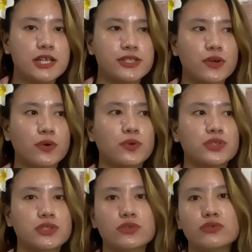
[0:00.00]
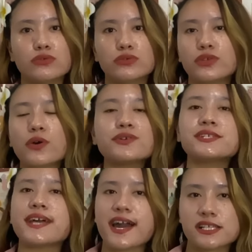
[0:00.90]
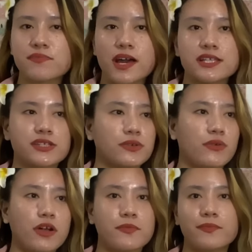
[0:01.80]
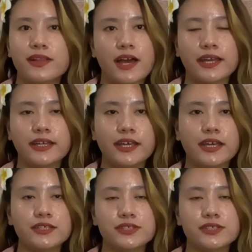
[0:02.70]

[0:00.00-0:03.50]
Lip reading: So to those expats who are planning